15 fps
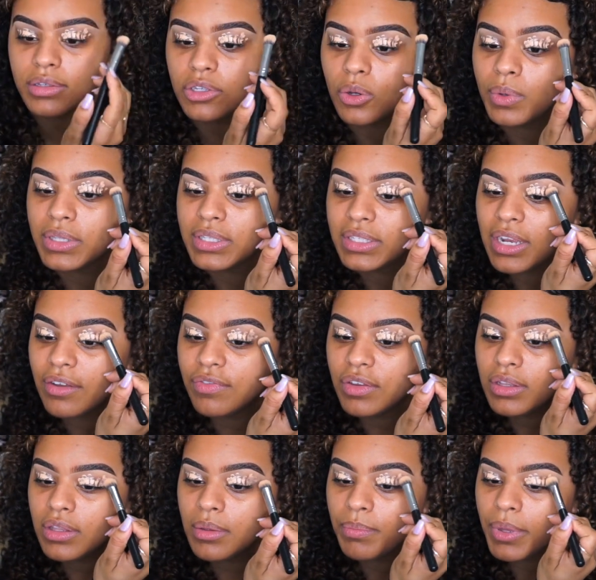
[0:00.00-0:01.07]
So it's
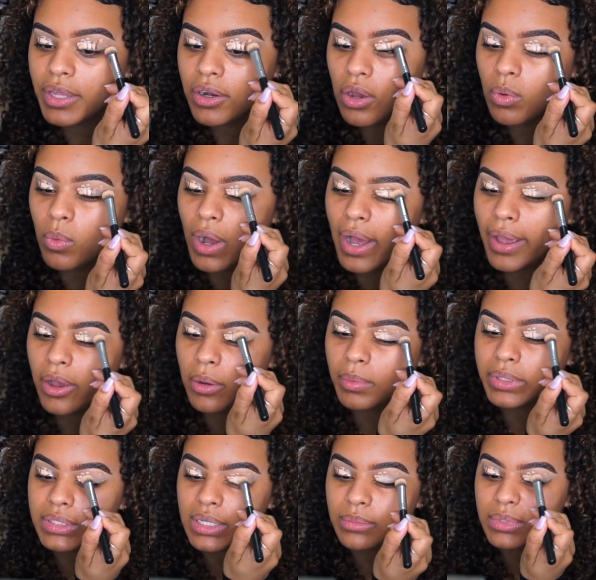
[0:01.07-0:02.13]
definitely been a while,
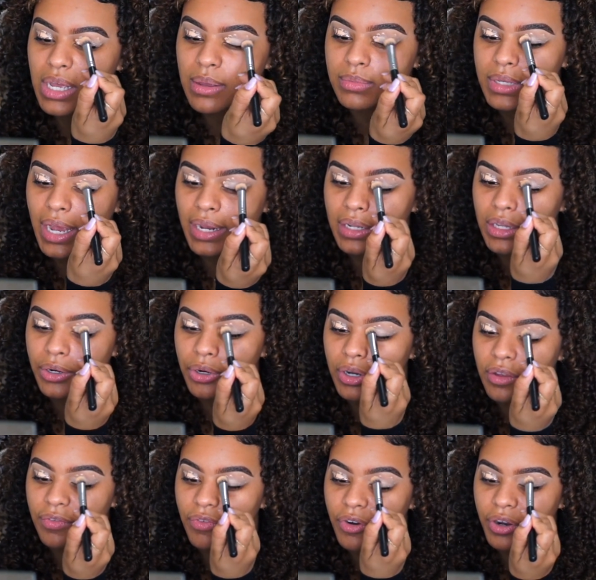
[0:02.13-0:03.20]
but sometimes I
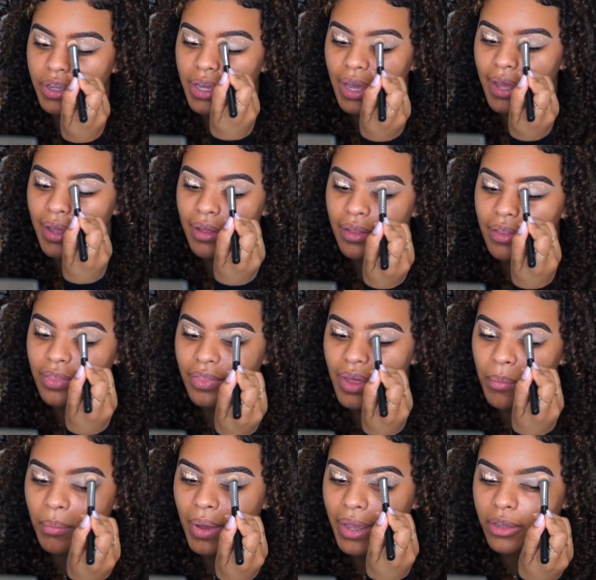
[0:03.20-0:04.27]
literally forget
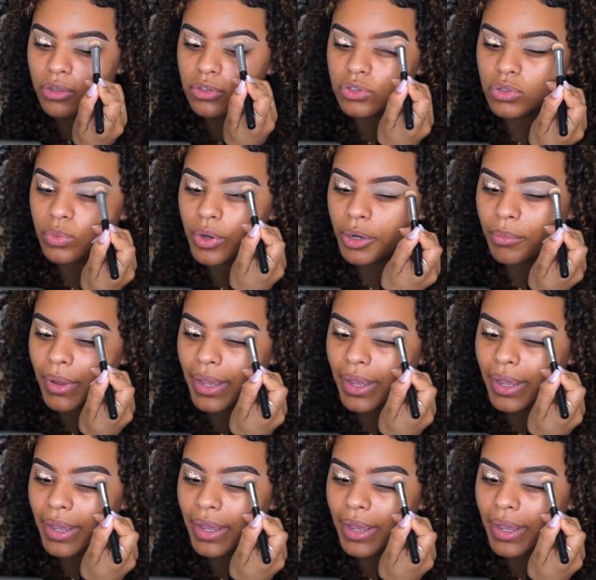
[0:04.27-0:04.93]
that I used to wear